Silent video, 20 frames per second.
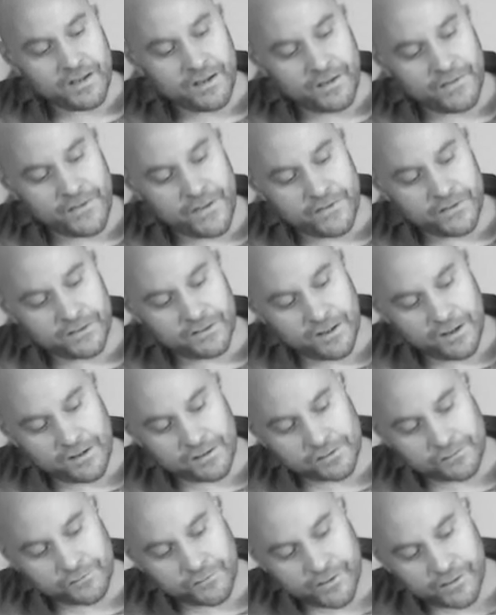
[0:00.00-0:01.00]
and then the
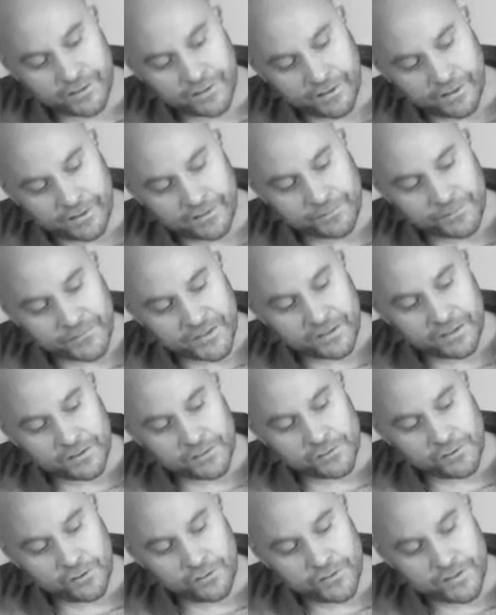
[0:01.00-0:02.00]
last finger
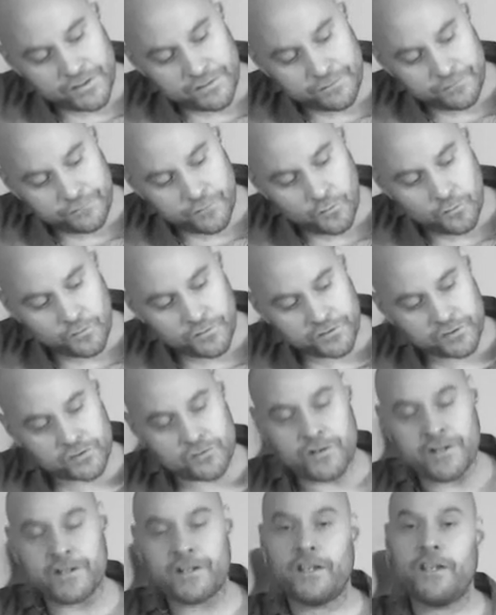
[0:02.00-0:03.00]
goes on the fourth
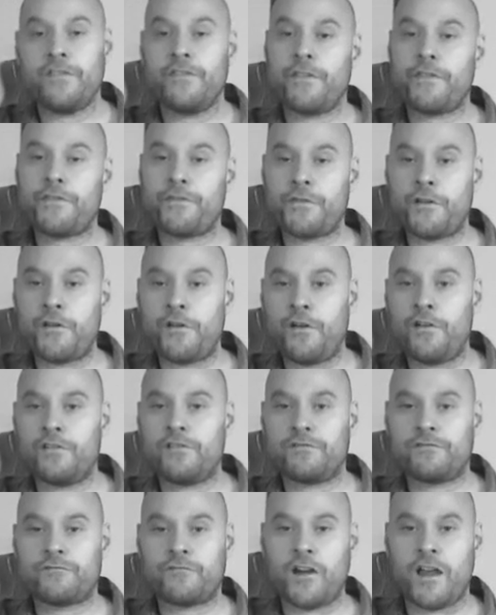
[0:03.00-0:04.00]
string in the third
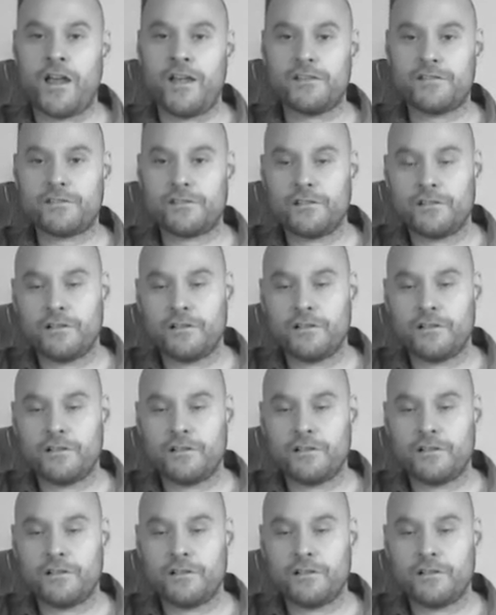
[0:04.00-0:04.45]
fret.